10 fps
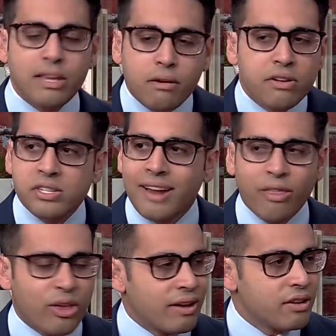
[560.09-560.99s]
but here is
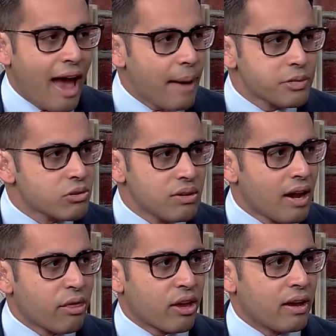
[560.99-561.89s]
nothing, absolutely
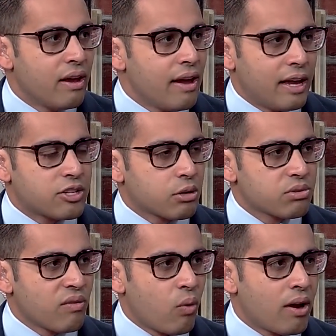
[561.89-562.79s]
nothing in
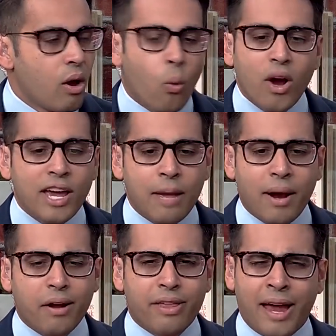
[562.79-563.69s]
terms of what
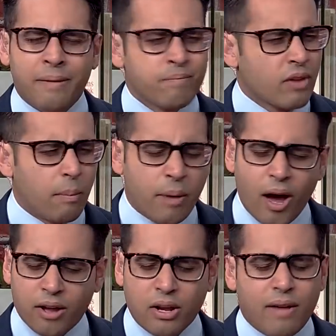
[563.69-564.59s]
came out of that.
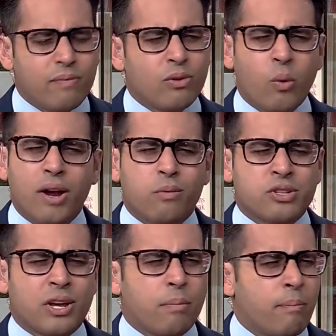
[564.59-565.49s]
What
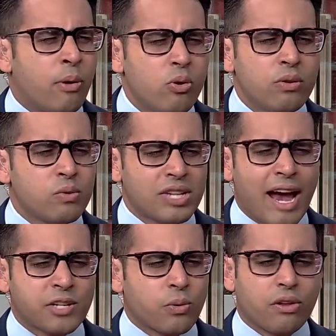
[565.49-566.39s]
was it? Putin was
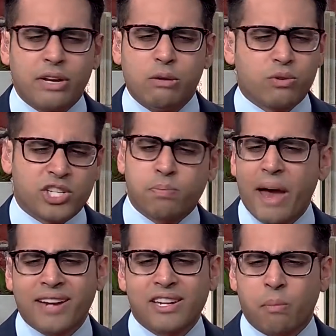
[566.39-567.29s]
asked whether he
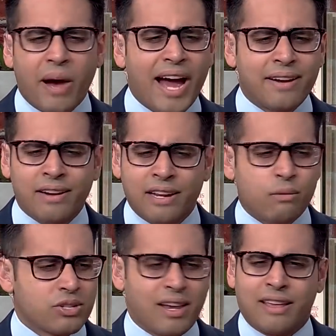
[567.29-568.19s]
respected Biden, and
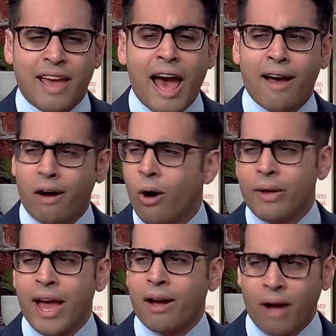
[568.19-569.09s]
he was like, yeah,
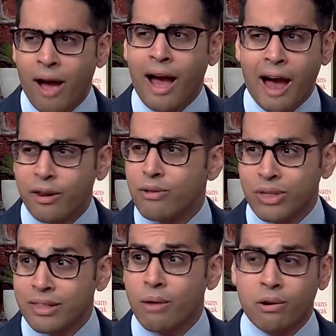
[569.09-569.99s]
oh yeah. How do you
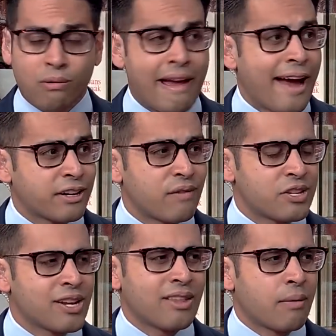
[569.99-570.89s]
think they would have reacted if
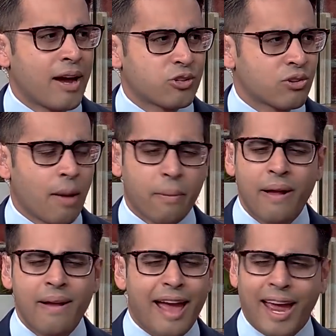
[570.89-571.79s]
he said that about Trump?
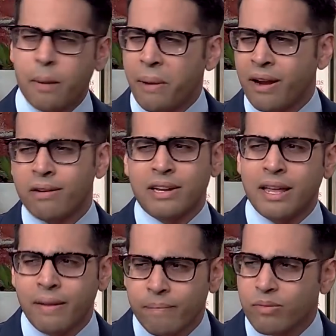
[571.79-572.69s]
And
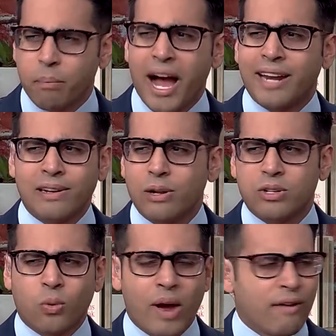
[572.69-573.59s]
apparently Biden
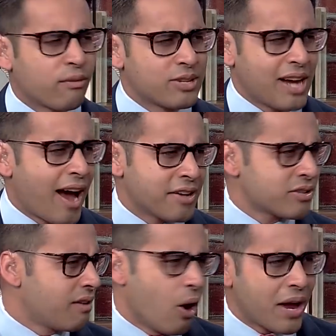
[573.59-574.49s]
looked away from his
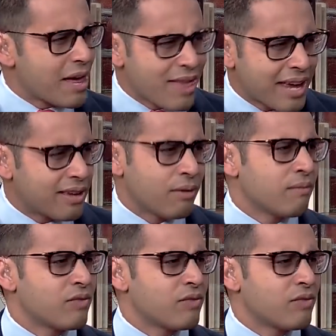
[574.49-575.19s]
eyes. Okay, thank you.